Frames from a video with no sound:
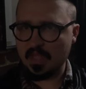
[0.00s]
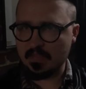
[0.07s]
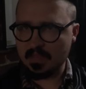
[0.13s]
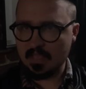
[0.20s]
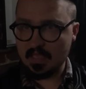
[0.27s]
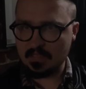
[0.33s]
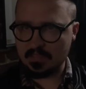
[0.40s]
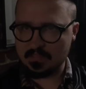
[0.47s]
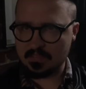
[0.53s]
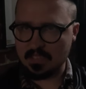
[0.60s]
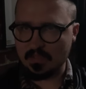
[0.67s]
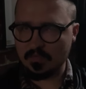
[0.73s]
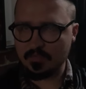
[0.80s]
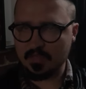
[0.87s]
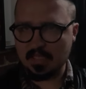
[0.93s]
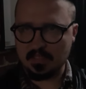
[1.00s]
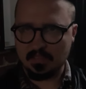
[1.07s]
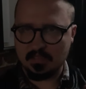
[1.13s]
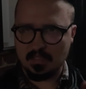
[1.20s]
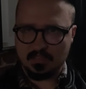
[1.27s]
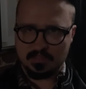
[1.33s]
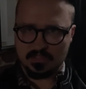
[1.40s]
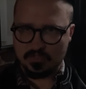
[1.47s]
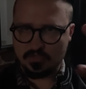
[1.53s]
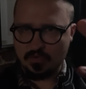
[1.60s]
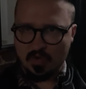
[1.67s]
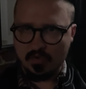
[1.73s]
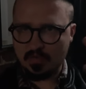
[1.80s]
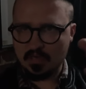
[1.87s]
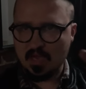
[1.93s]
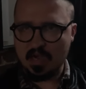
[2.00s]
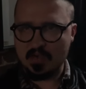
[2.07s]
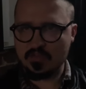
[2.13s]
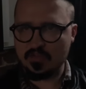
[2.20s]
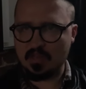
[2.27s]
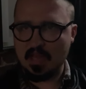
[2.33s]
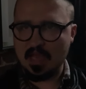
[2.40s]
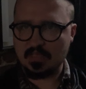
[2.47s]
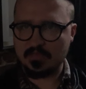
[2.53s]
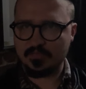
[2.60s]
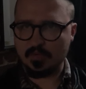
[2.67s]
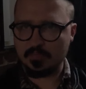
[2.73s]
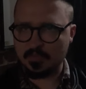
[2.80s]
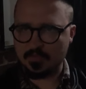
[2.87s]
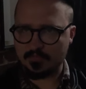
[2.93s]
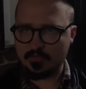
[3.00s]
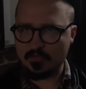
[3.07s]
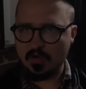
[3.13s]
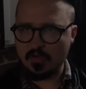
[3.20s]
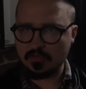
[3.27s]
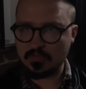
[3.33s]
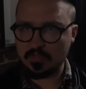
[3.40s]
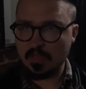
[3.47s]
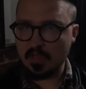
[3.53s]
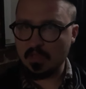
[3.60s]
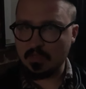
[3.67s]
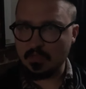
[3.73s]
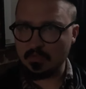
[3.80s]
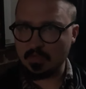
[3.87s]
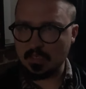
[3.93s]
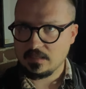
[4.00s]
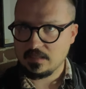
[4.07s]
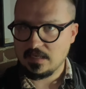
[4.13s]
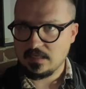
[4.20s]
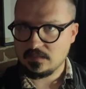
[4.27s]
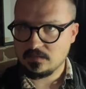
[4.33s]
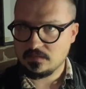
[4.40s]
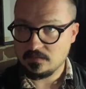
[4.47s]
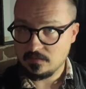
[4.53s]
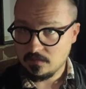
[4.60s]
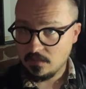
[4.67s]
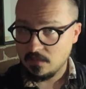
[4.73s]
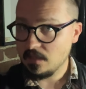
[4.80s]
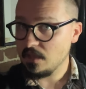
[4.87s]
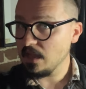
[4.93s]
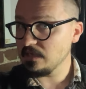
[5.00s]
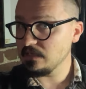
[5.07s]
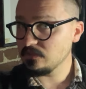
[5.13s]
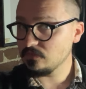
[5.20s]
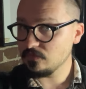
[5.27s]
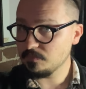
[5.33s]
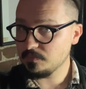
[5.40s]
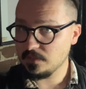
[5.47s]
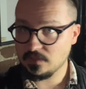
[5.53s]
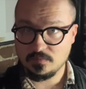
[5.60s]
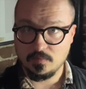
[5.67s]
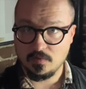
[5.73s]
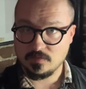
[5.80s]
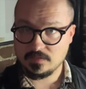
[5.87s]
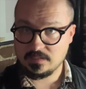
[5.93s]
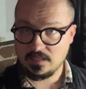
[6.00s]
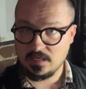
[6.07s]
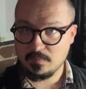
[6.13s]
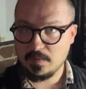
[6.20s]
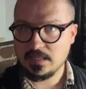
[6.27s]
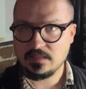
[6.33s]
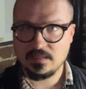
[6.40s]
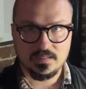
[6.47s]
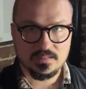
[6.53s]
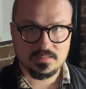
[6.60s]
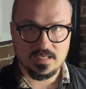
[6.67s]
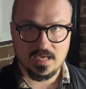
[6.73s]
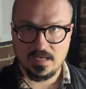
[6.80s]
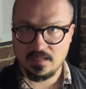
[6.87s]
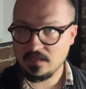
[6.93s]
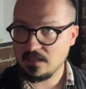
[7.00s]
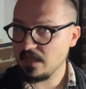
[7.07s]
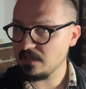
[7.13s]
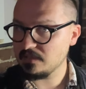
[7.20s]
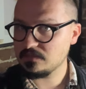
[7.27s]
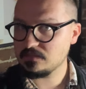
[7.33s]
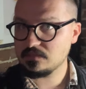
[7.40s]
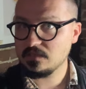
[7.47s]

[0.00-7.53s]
and then instead of getting that strong harsh light from the front, you can get a little bit more cinematic side light.